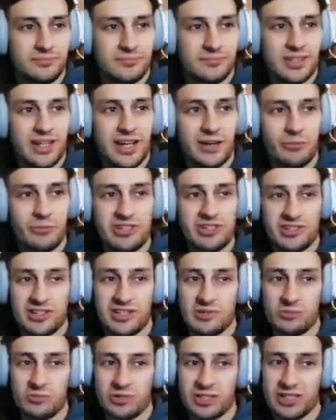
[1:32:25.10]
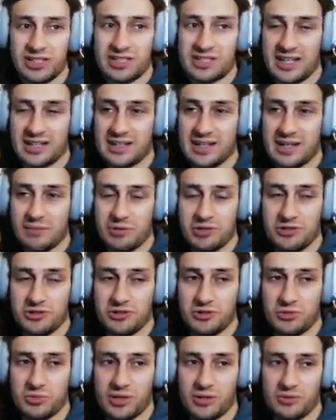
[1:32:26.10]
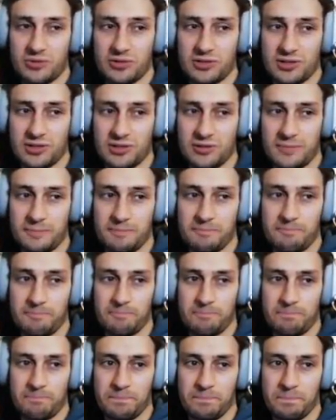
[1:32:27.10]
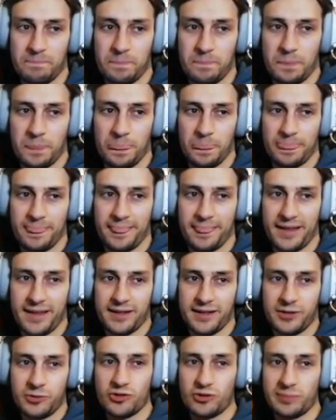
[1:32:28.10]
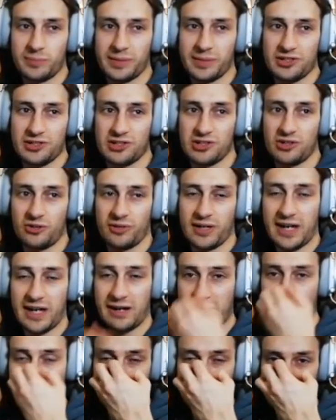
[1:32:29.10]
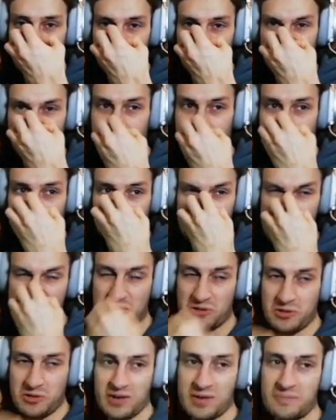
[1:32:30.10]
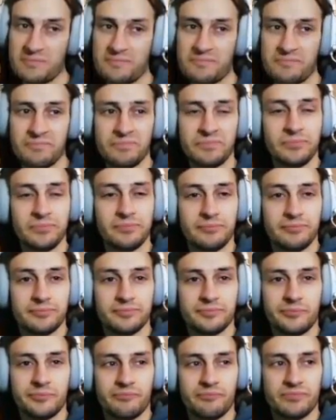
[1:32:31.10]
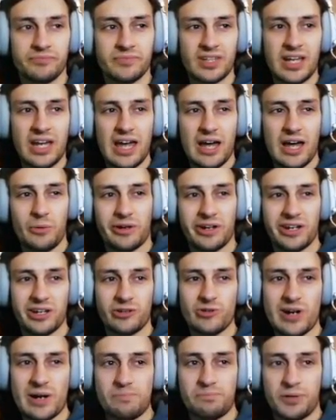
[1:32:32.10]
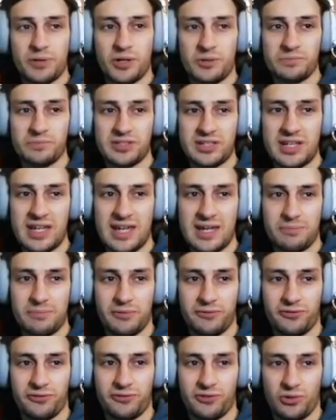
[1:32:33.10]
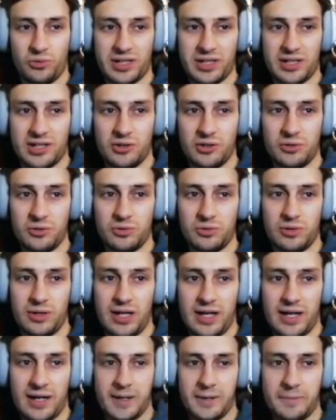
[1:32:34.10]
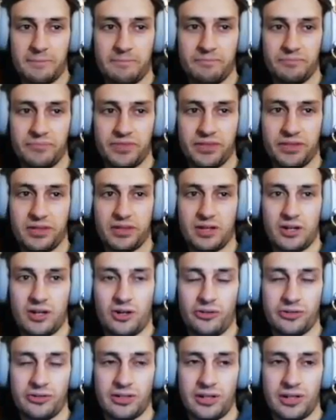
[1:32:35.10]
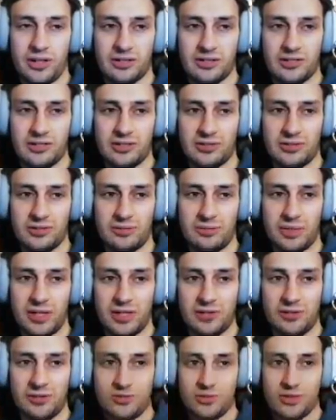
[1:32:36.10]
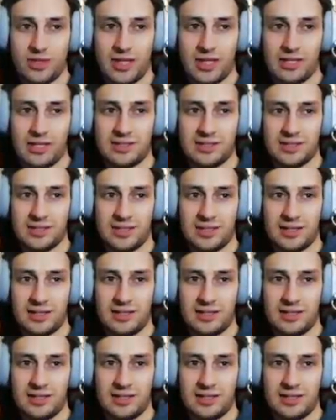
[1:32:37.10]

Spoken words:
And we just didn't want to take damage as well, so you'd normally just not care about the Octo and go through it. We're going to grab bombs here before we go on to make sure that...